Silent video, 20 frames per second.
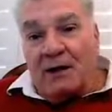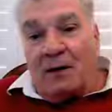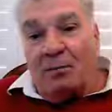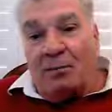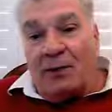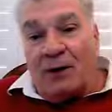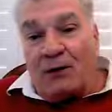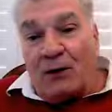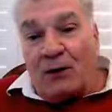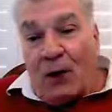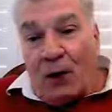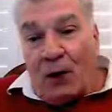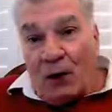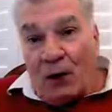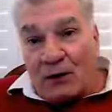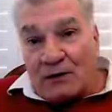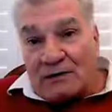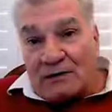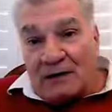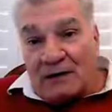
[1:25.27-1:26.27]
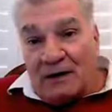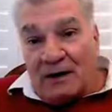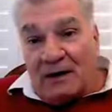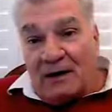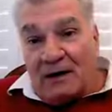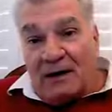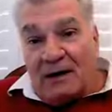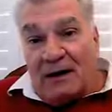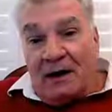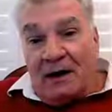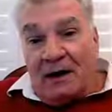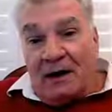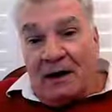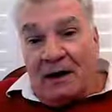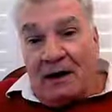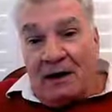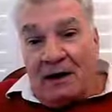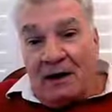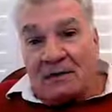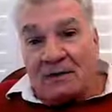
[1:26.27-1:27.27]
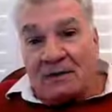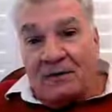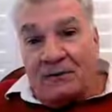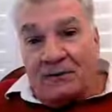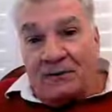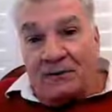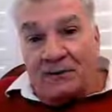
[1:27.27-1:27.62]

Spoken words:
Because it is